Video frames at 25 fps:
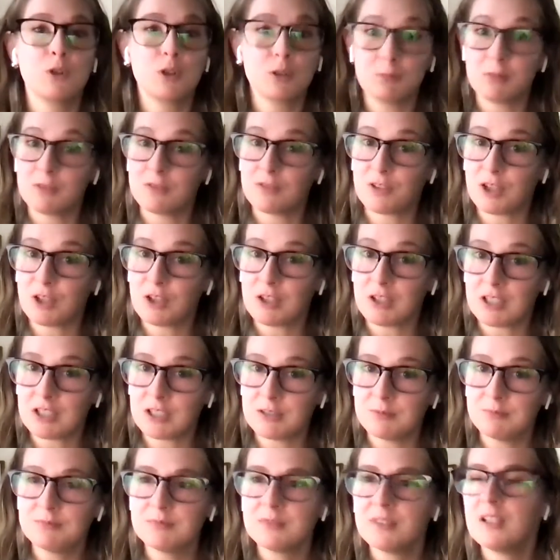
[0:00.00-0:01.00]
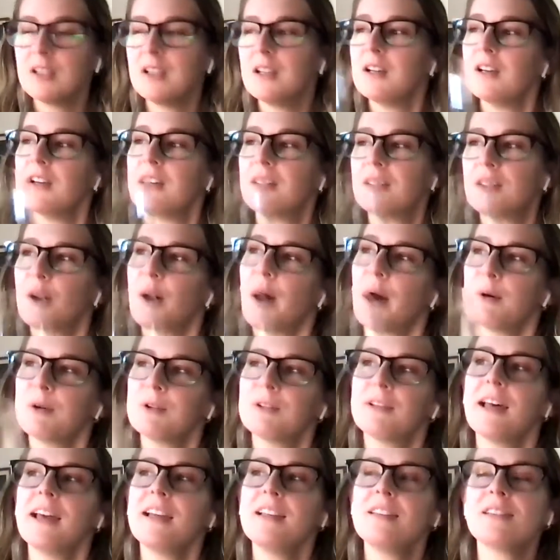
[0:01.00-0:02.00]
could be very good. Though I
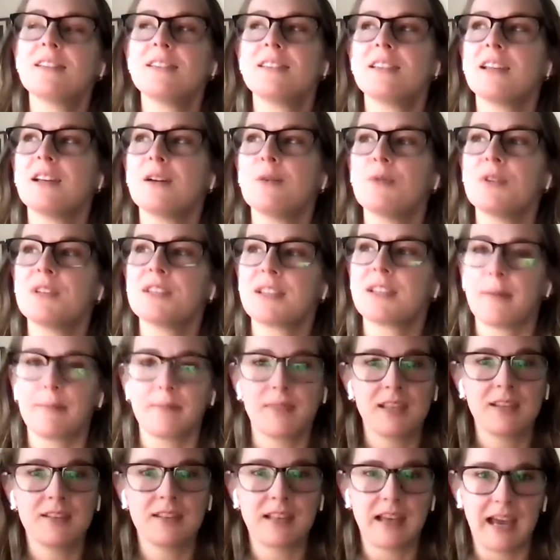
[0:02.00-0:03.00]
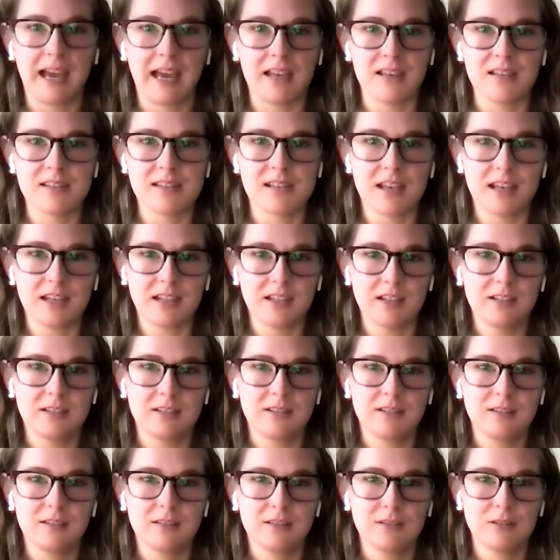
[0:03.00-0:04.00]
would like to see it with something that has like
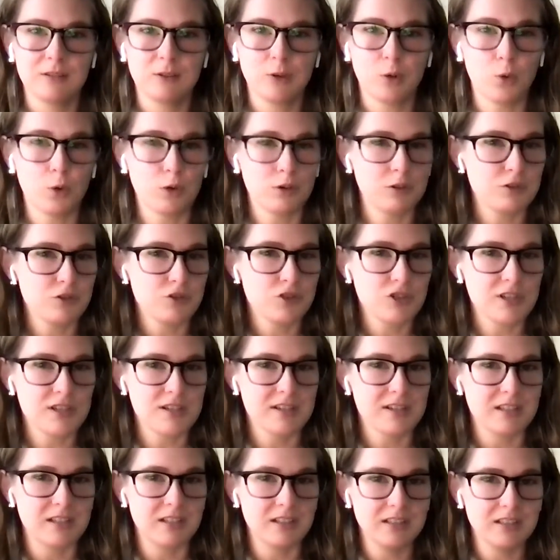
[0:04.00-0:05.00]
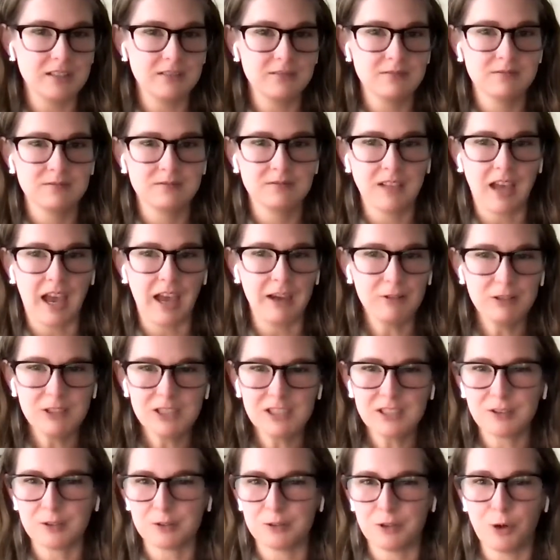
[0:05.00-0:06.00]
oranges in it. I
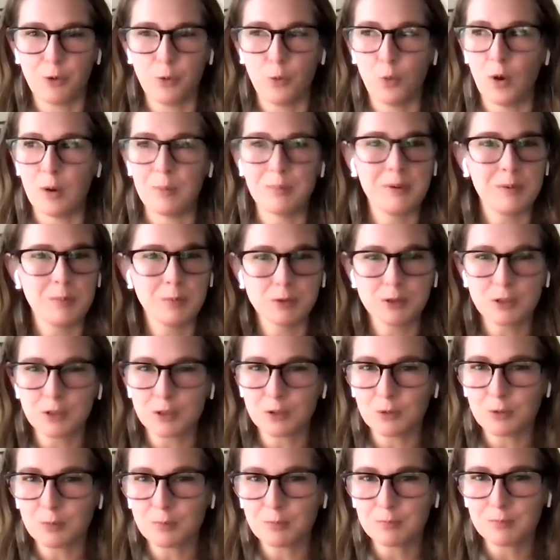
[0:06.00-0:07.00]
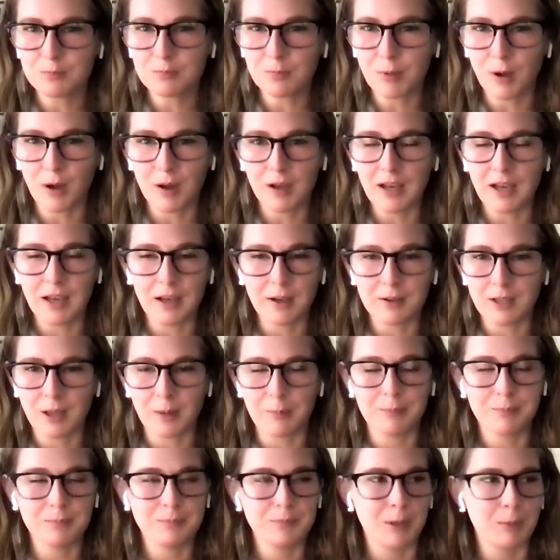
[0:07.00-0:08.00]
really don't know what people do with
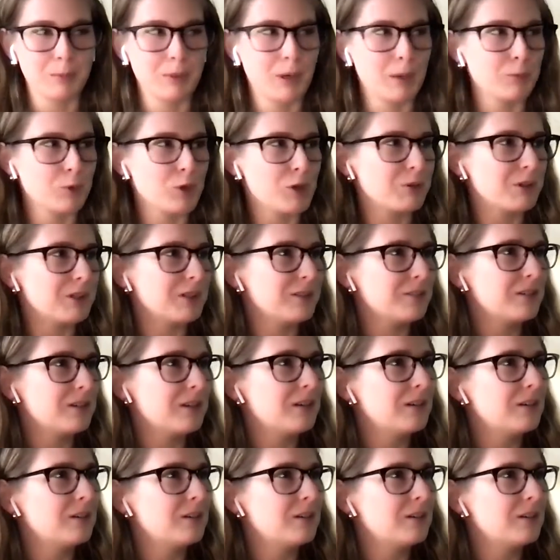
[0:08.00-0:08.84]
not pomegranate.